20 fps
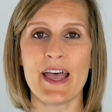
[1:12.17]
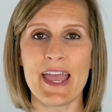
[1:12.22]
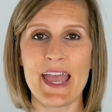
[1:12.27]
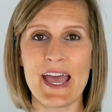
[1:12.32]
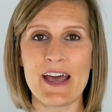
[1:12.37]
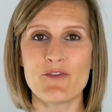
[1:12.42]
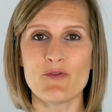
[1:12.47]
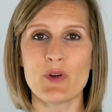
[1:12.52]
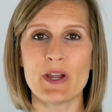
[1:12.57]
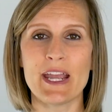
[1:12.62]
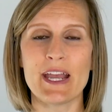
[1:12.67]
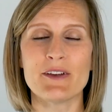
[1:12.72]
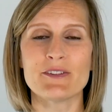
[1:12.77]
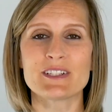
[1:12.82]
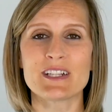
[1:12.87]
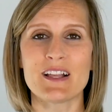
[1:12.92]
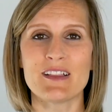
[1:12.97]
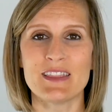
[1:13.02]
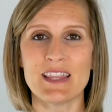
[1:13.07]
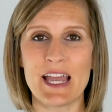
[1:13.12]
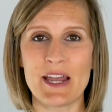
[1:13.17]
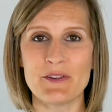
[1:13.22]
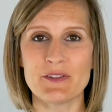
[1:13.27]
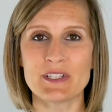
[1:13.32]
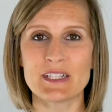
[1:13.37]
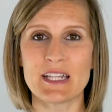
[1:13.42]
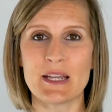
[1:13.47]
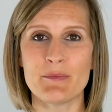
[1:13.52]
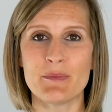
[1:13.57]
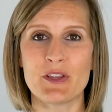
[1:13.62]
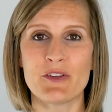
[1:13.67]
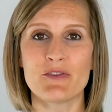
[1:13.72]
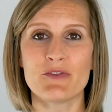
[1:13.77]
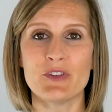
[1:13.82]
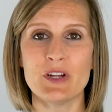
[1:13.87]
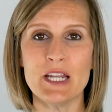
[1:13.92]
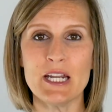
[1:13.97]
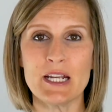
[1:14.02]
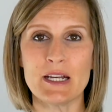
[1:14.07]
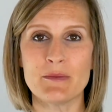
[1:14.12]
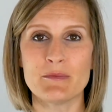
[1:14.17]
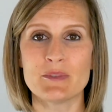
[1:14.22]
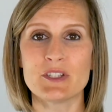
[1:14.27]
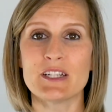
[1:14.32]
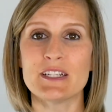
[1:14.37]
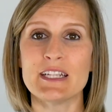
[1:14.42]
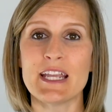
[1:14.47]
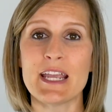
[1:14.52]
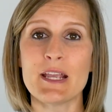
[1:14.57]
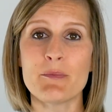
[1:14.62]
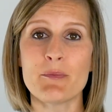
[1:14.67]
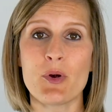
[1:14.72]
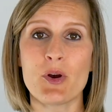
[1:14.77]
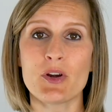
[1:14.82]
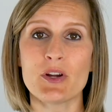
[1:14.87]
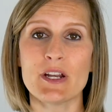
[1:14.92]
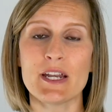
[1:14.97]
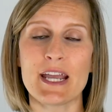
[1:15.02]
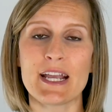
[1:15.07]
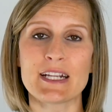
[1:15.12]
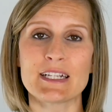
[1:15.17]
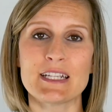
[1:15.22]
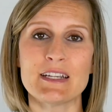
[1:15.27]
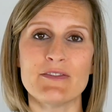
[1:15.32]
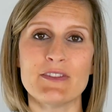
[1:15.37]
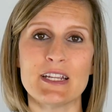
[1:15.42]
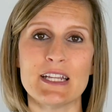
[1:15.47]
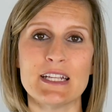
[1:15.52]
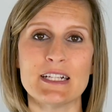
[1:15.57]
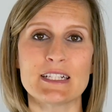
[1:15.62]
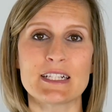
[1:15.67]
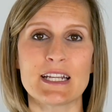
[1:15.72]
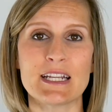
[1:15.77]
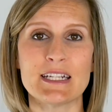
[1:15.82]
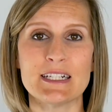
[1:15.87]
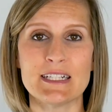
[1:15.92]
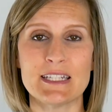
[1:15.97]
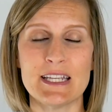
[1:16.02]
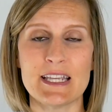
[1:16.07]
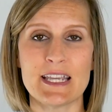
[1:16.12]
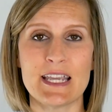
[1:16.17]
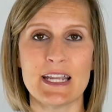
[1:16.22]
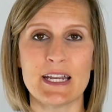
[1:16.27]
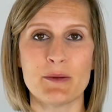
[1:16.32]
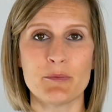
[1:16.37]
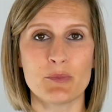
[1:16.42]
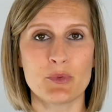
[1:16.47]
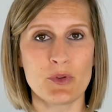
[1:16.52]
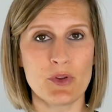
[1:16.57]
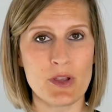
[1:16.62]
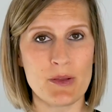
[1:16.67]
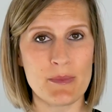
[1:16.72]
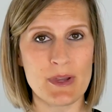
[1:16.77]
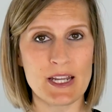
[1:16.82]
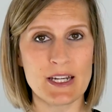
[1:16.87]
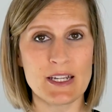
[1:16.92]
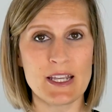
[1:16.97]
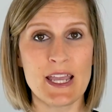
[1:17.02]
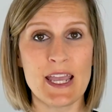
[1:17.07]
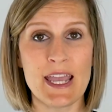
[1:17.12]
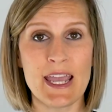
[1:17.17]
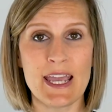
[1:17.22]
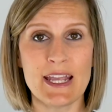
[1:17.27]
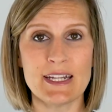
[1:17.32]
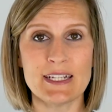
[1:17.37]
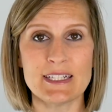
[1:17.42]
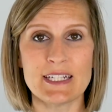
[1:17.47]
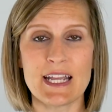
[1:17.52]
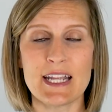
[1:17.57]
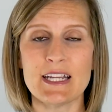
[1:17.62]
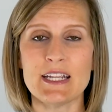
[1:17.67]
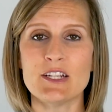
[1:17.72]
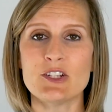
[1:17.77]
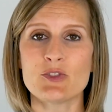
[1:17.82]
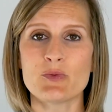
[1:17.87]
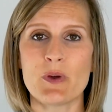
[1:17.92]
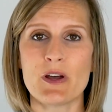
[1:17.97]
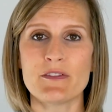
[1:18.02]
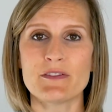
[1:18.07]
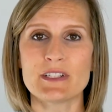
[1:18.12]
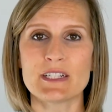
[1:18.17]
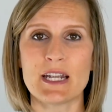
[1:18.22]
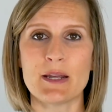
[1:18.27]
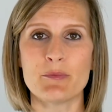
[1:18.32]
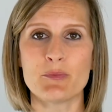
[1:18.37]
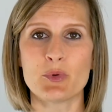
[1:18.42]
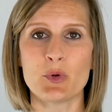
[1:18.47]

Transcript: A halfway house allows them the freedom to take part in activities like seeking employment and attending 12-step